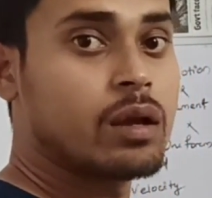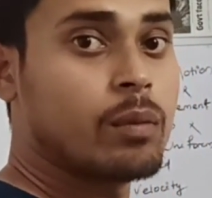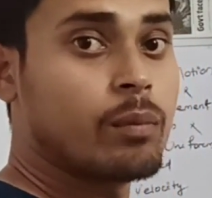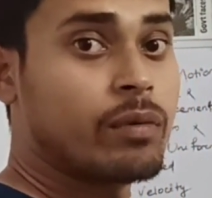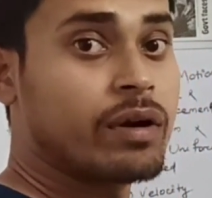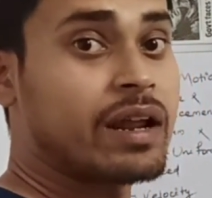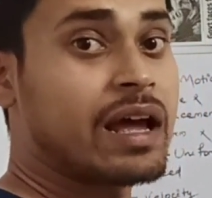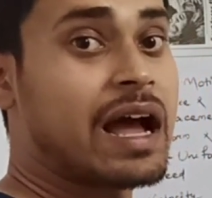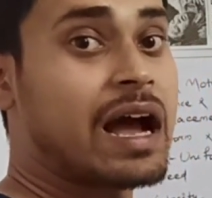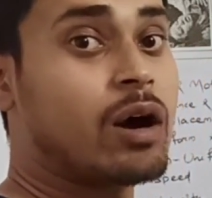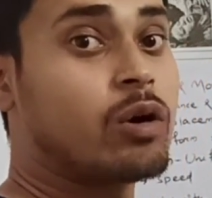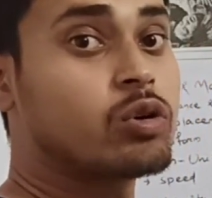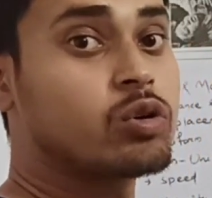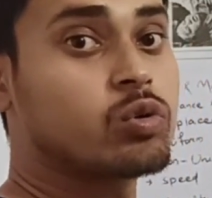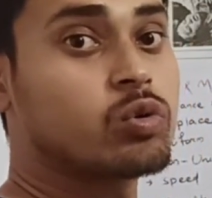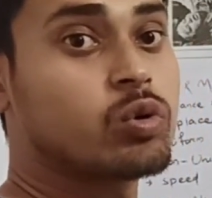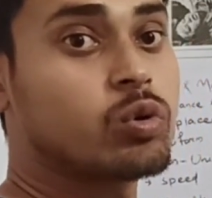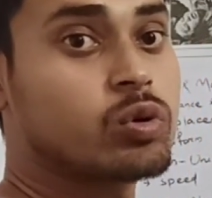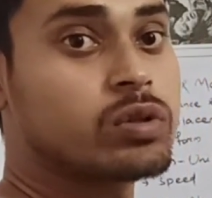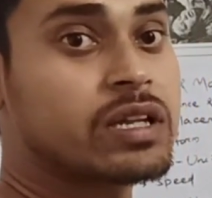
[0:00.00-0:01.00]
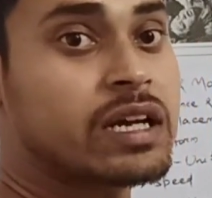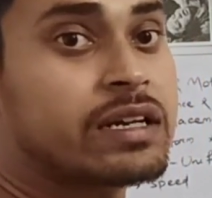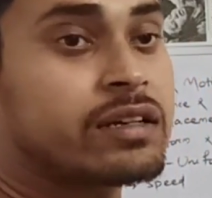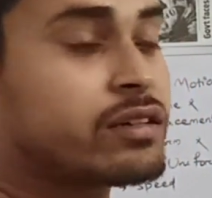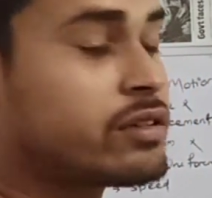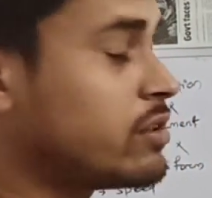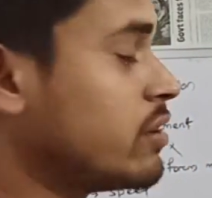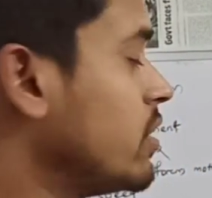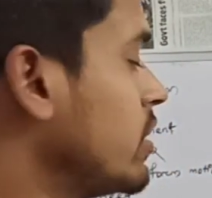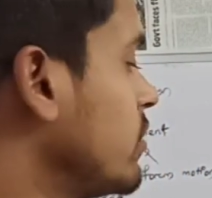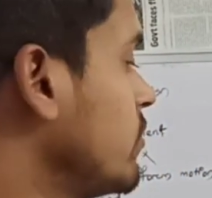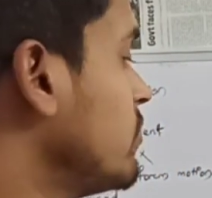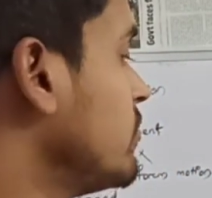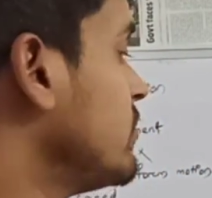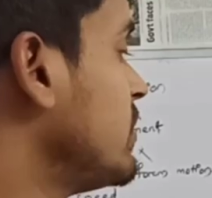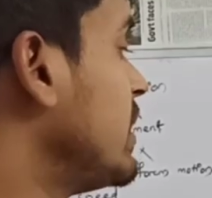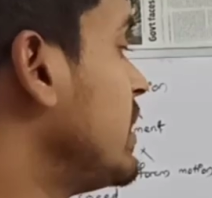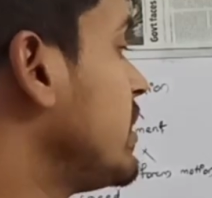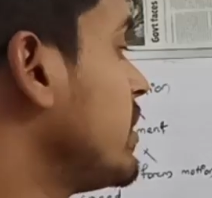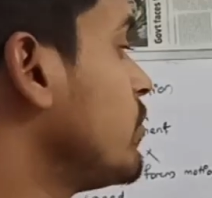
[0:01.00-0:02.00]
But how to know that
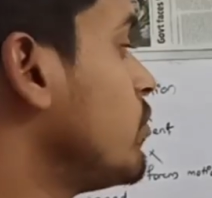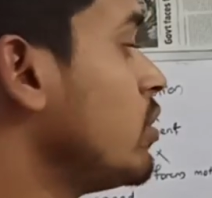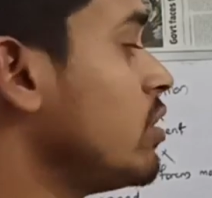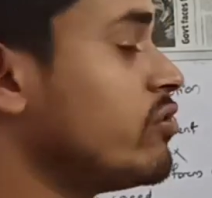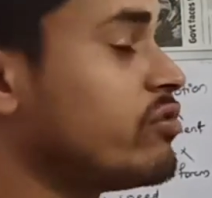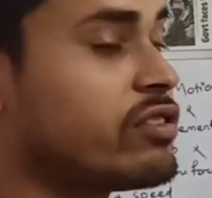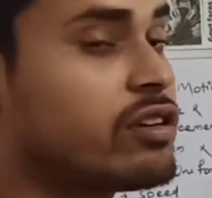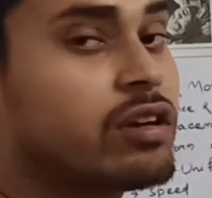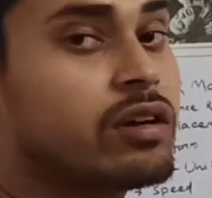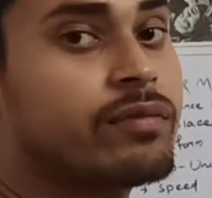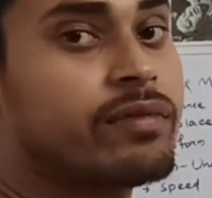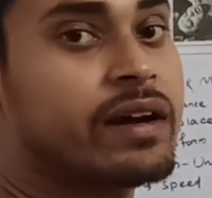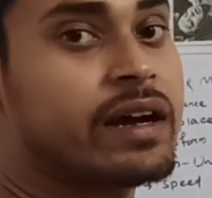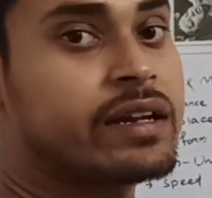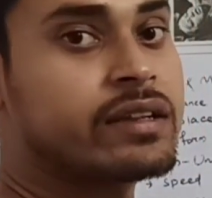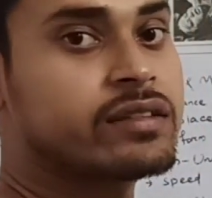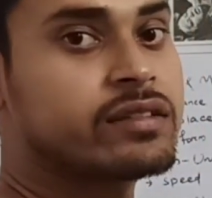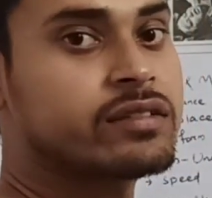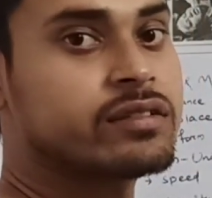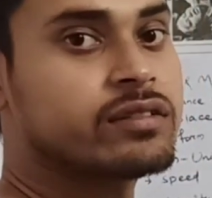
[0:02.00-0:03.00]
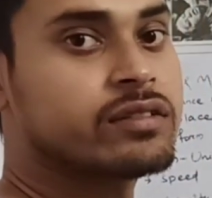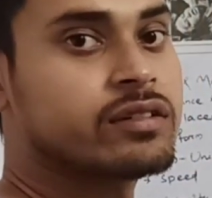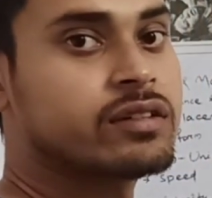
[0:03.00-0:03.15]
that revolution of earth?